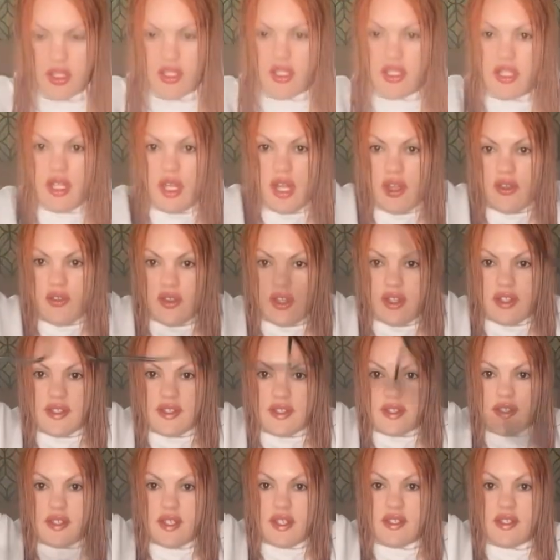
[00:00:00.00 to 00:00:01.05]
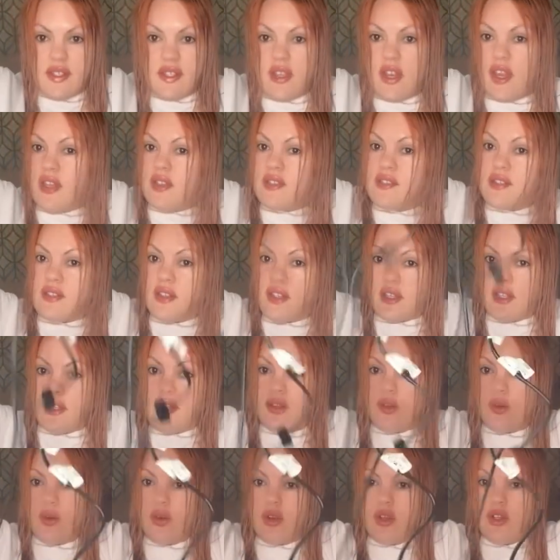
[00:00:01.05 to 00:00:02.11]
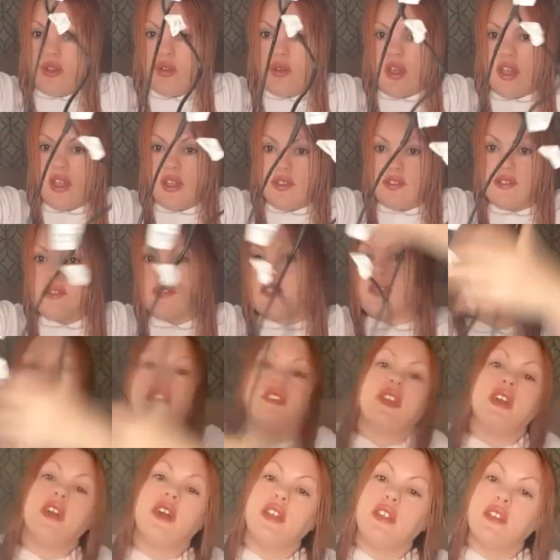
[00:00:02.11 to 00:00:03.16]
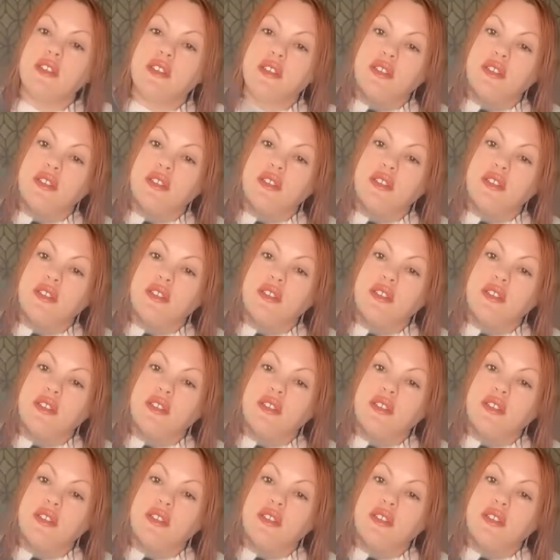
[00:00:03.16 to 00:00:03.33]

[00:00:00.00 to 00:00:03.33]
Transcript: Yeah, that's a nice length cord, you guys. Look at that.